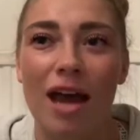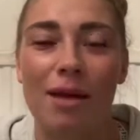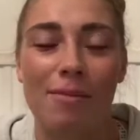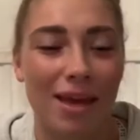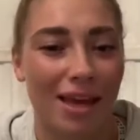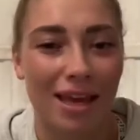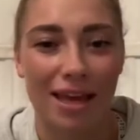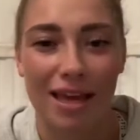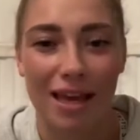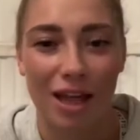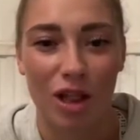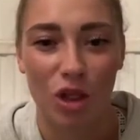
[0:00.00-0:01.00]
to make
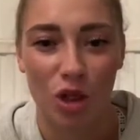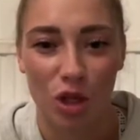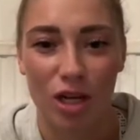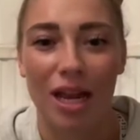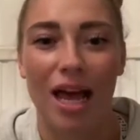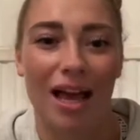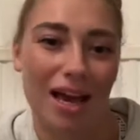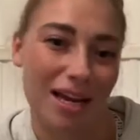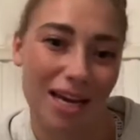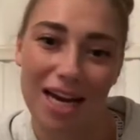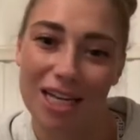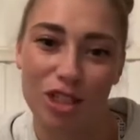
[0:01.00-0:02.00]
it look like I
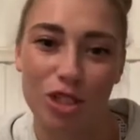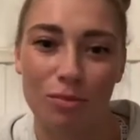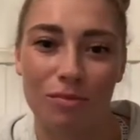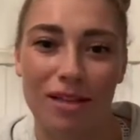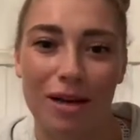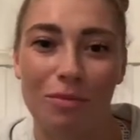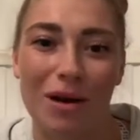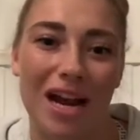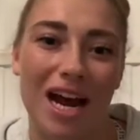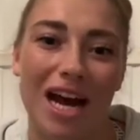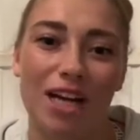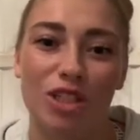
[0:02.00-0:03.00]
had something when I
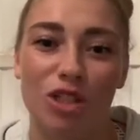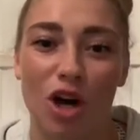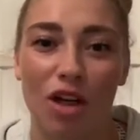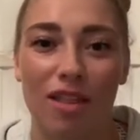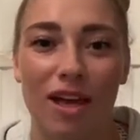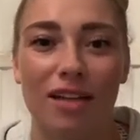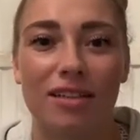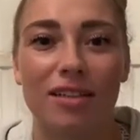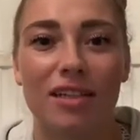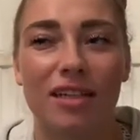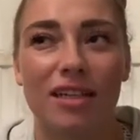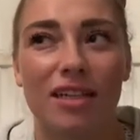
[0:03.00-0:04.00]
had nothing.
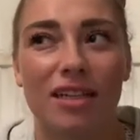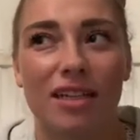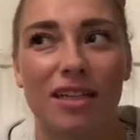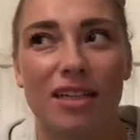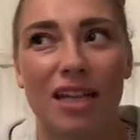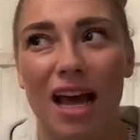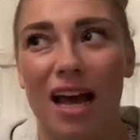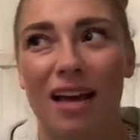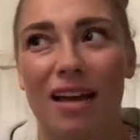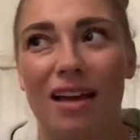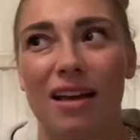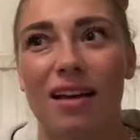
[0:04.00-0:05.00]

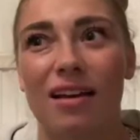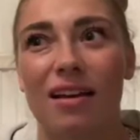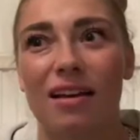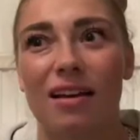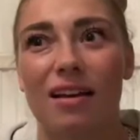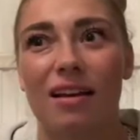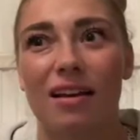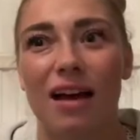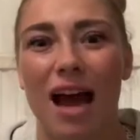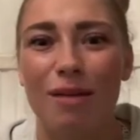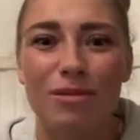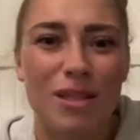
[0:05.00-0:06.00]
Like,
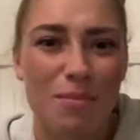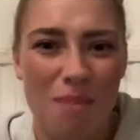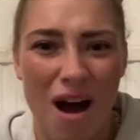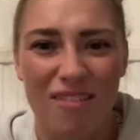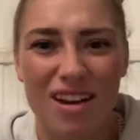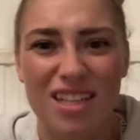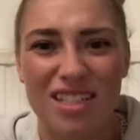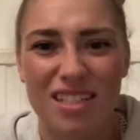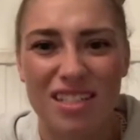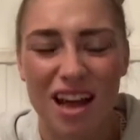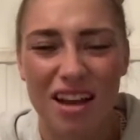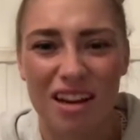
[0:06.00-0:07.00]
I was embarrassed
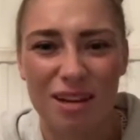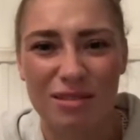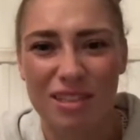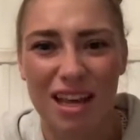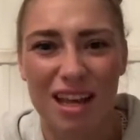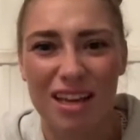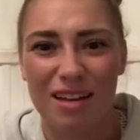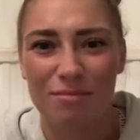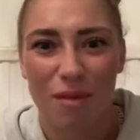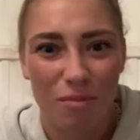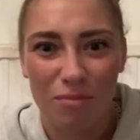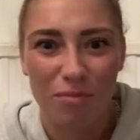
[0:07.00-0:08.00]
and I was like,
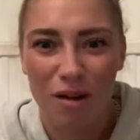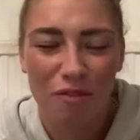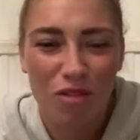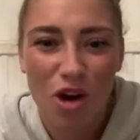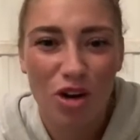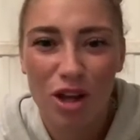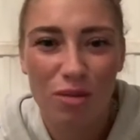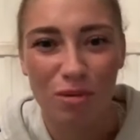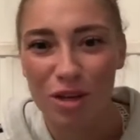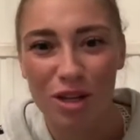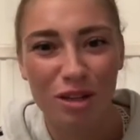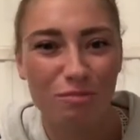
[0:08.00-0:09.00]
I've got no
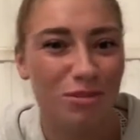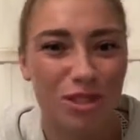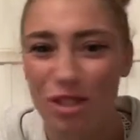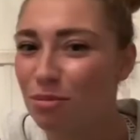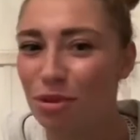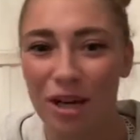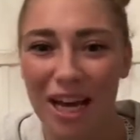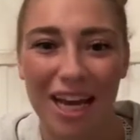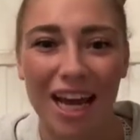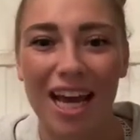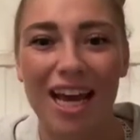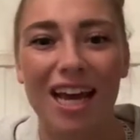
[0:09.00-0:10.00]
boobs to put in it.